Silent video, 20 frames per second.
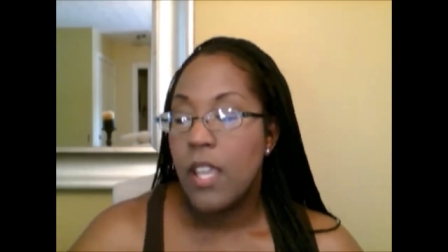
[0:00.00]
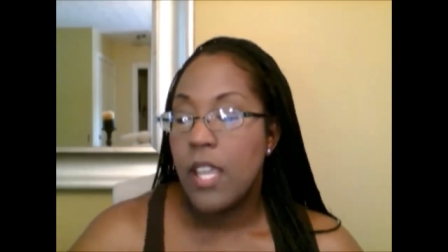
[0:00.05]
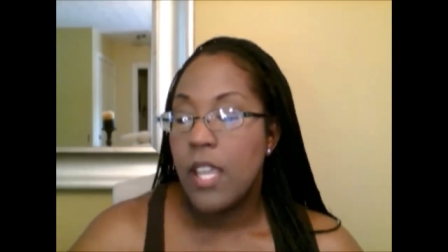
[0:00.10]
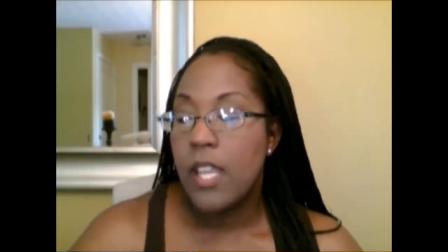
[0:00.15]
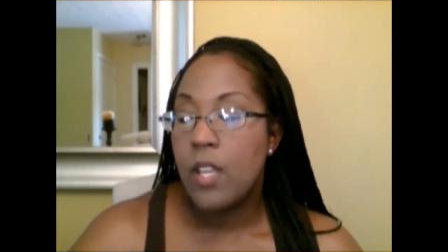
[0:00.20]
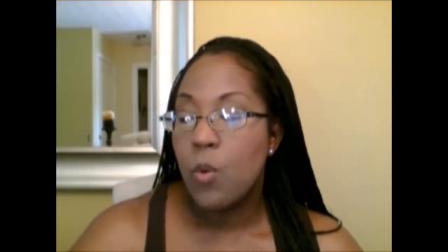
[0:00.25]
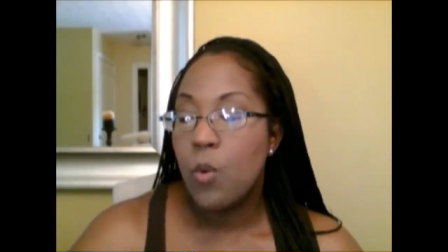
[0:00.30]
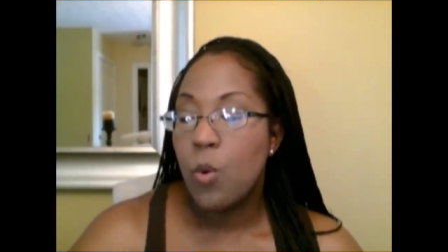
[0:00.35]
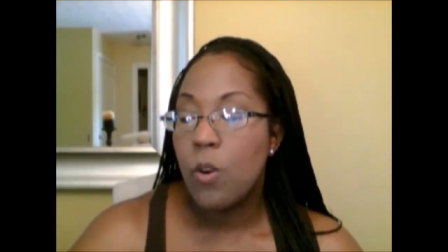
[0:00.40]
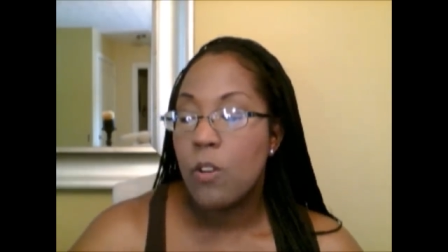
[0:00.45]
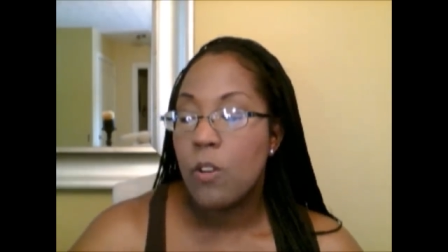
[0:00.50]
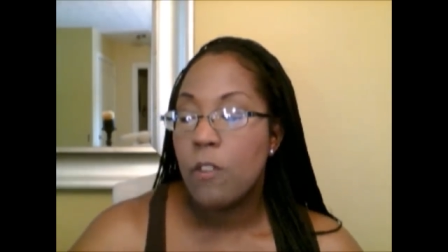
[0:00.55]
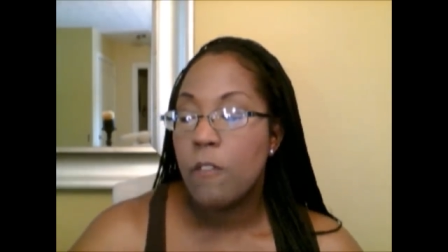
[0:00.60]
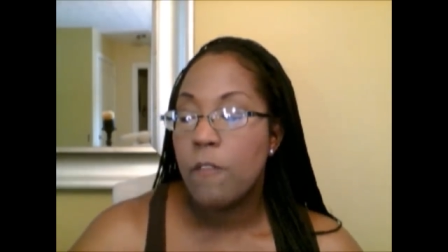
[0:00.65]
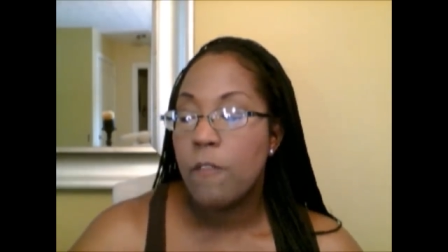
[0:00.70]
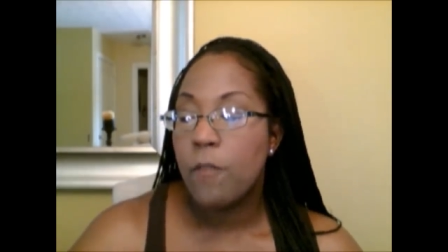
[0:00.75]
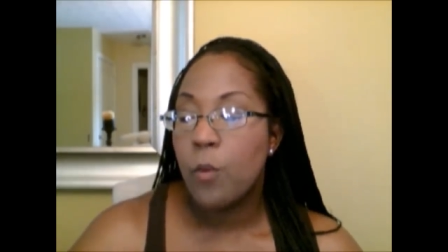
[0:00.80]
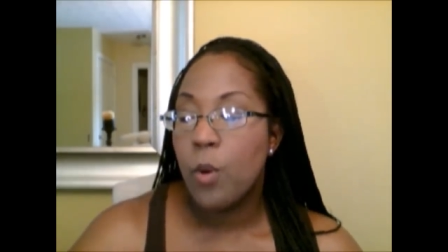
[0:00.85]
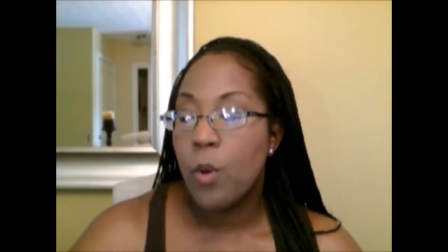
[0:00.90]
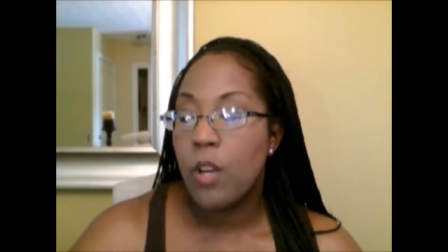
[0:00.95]
In order
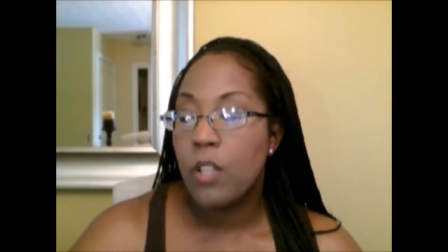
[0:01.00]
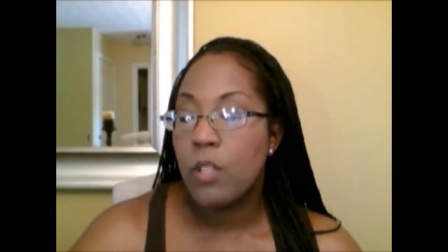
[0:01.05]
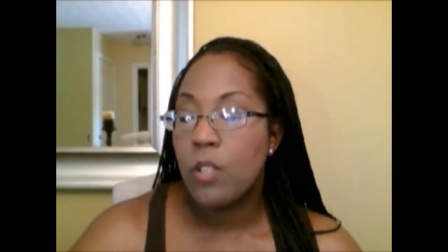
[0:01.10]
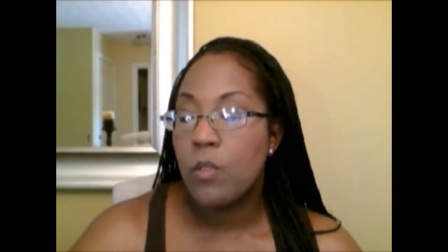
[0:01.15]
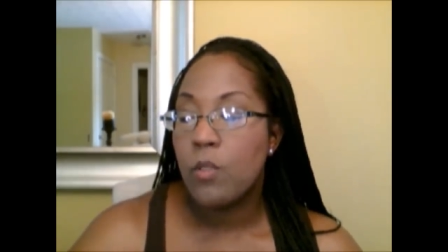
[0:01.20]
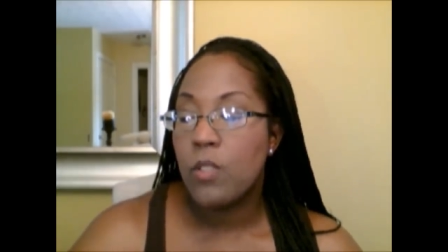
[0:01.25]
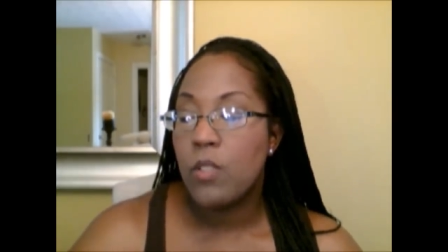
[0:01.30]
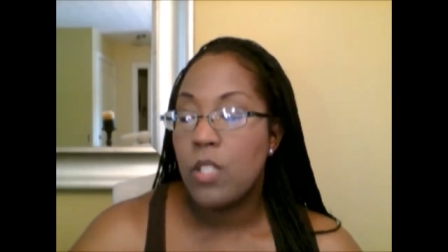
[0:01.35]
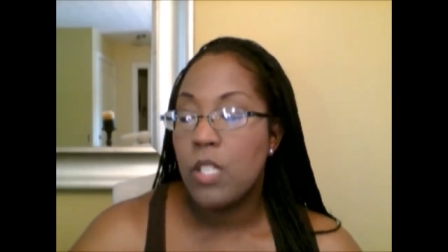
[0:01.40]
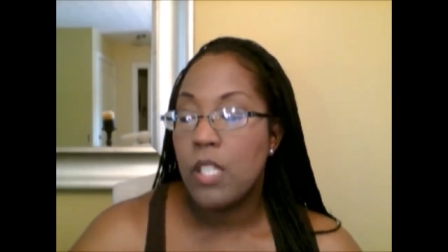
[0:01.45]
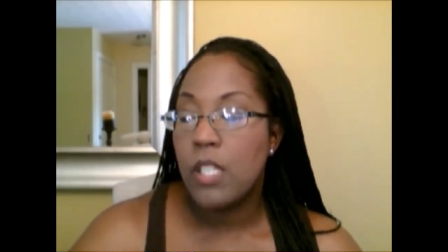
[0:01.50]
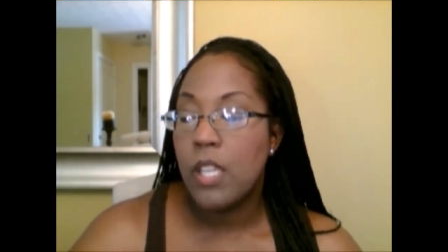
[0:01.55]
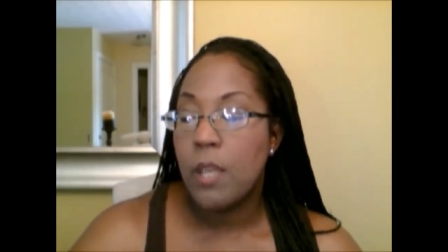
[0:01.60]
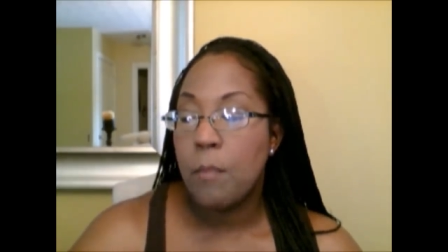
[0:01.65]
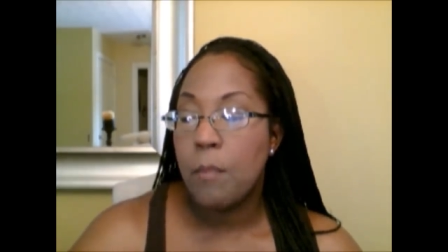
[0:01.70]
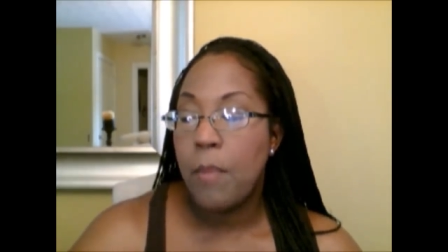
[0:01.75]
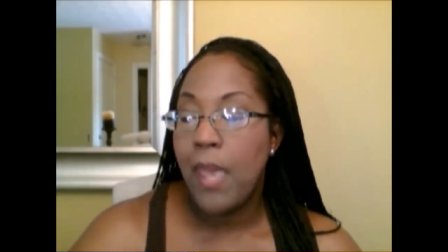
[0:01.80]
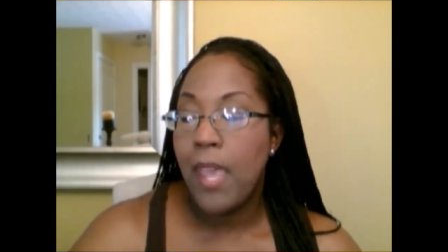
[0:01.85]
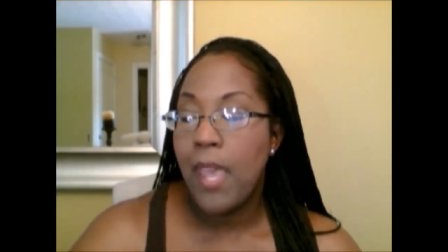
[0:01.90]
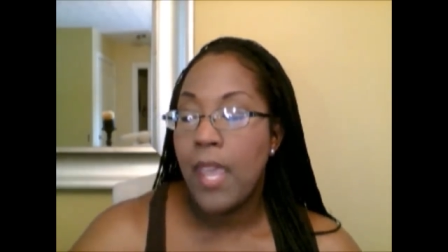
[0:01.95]
for you to
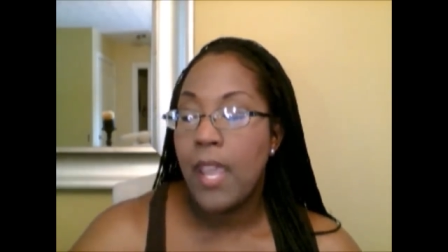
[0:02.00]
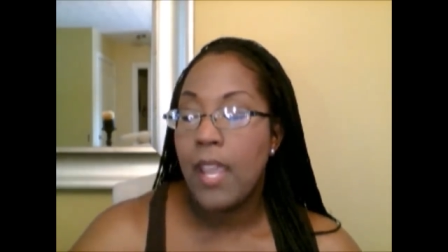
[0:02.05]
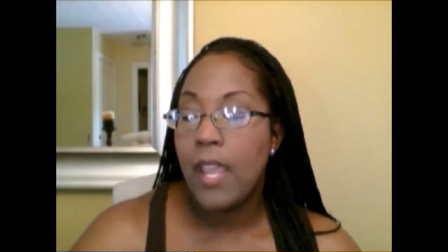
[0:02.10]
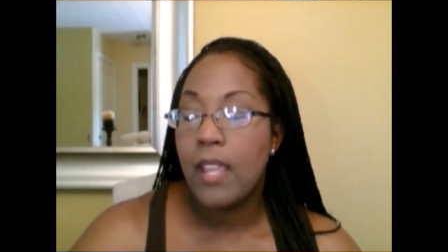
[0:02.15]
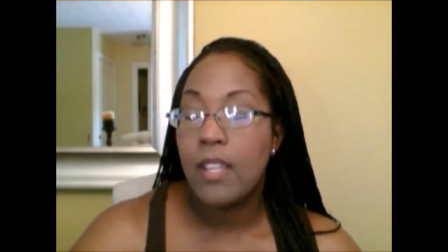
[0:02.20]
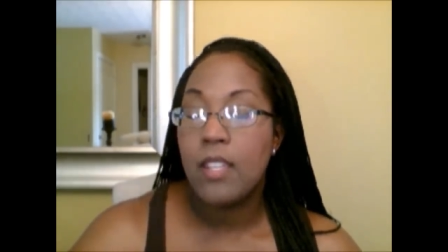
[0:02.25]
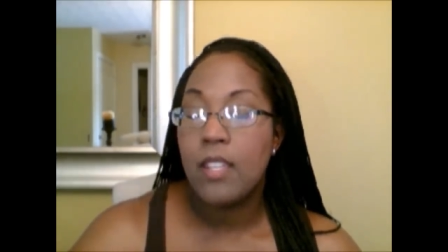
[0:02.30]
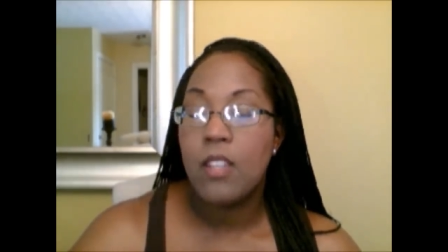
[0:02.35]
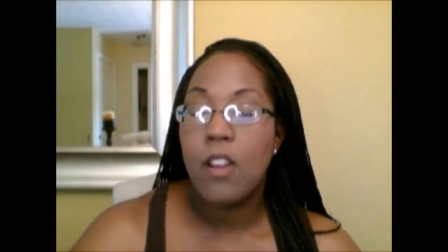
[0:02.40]
get paid,